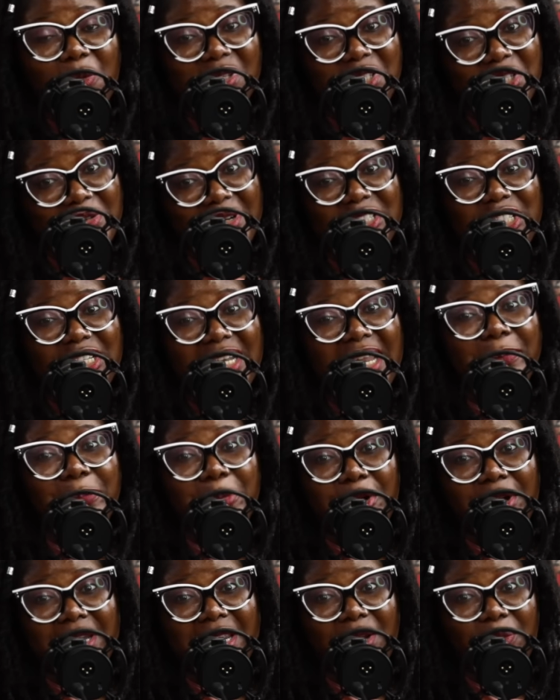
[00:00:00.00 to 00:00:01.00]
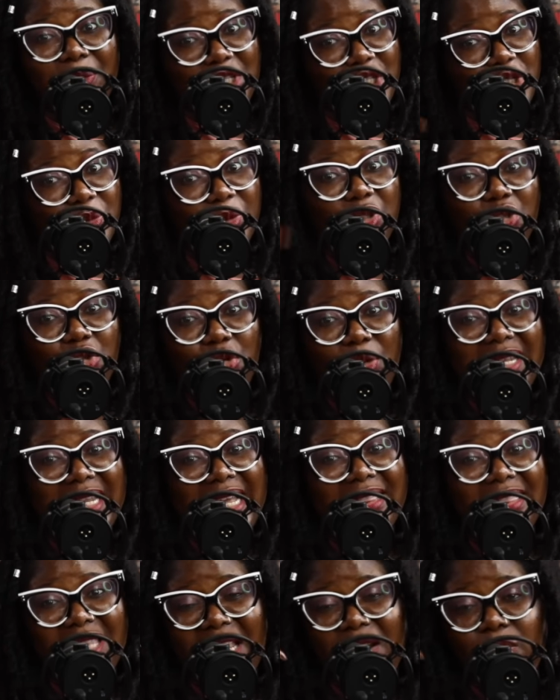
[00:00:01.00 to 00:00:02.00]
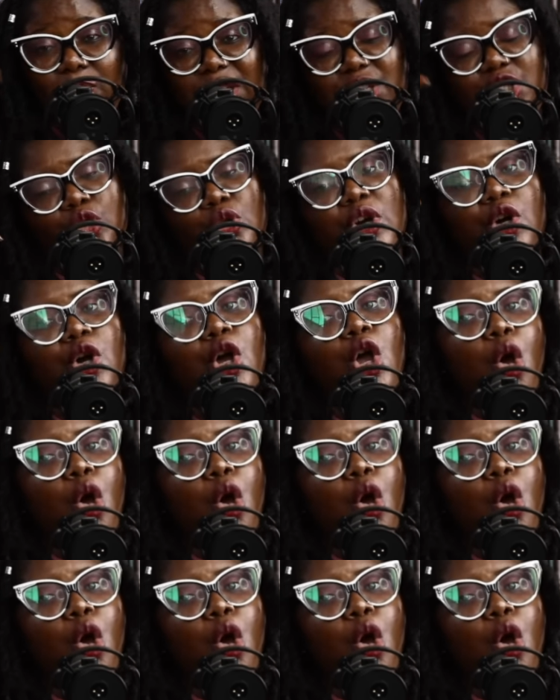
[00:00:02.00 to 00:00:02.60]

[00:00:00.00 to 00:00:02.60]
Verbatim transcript: was crashing and burning when she was doing that thing where she